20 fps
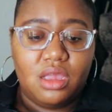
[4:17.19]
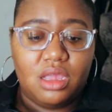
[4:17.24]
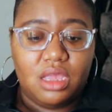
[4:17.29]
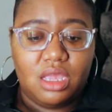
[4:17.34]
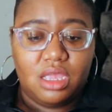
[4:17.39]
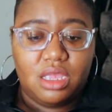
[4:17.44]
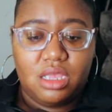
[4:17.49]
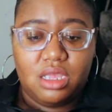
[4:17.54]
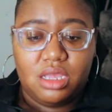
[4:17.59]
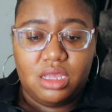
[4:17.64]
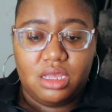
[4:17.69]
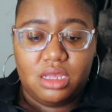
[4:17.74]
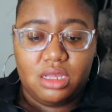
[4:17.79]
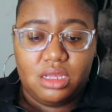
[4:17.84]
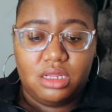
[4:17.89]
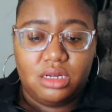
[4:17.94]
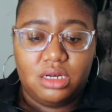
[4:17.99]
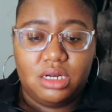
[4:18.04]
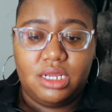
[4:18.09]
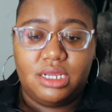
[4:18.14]

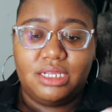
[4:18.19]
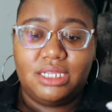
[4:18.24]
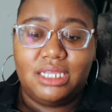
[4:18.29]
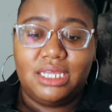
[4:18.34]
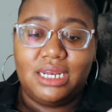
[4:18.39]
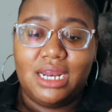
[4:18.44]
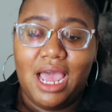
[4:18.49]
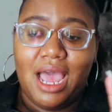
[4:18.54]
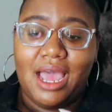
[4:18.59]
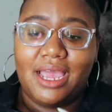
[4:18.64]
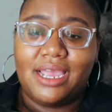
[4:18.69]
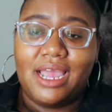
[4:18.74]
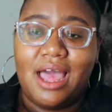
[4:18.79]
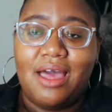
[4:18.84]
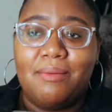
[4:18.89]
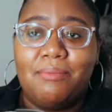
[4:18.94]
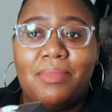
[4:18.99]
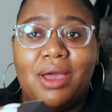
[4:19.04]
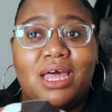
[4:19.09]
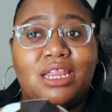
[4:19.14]
And then I
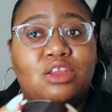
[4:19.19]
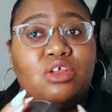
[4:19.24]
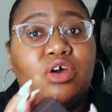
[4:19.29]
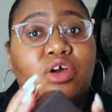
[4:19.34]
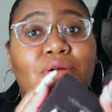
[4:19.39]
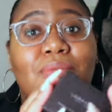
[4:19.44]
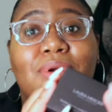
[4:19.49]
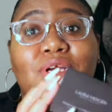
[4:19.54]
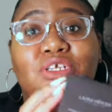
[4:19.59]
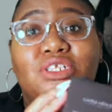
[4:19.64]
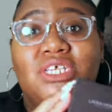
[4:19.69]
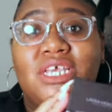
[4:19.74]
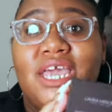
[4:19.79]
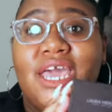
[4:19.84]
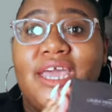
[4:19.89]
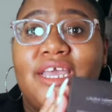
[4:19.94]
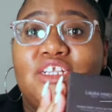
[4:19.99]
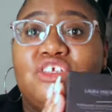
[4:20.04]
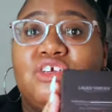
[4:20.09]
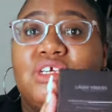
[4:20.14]
got my Laura
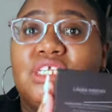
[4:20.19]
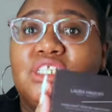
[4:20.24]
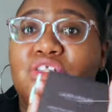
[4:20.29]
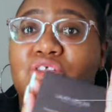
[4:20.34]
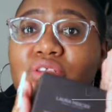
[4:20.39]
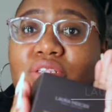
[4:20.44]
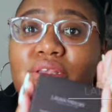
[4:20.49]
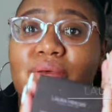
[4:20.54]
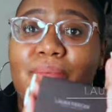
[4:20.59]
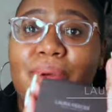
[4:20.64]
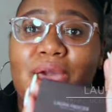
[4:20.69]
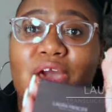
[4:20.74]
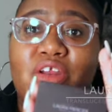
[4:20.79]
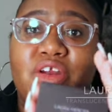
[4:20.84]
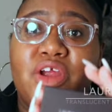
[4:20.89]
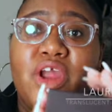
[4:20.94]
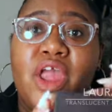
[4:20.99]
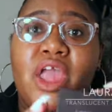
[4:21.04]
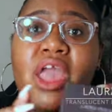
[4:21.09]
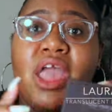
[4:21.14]
Mercier translucent
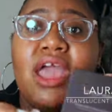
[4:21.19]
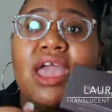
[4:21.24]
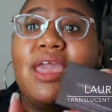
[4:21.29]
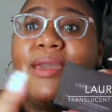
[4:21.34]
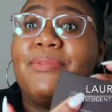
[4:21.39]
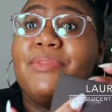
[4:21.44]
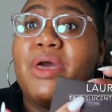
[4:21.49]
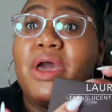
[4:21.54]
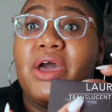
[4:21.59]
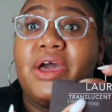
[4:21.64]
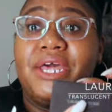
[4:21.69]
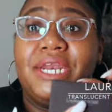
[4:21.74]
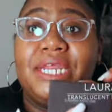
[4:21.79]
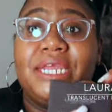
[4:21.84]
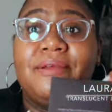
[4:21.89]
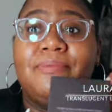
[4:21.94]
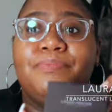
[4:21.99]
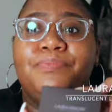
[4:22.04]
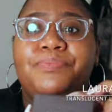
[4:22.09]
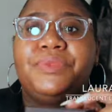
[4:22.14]
powder in the
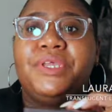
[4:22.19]
honey.